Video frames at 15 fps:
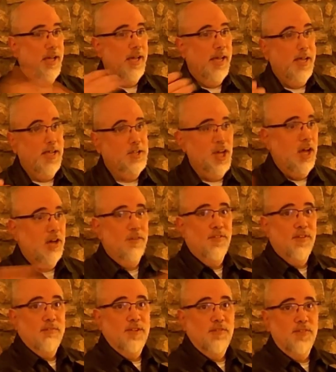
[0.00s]
it's
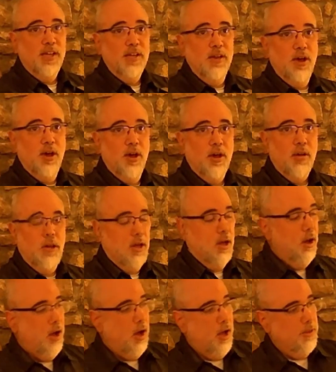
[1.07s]
150 feet long.
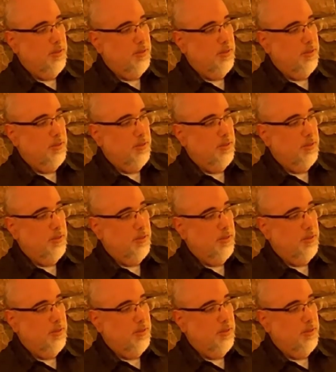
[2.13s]
On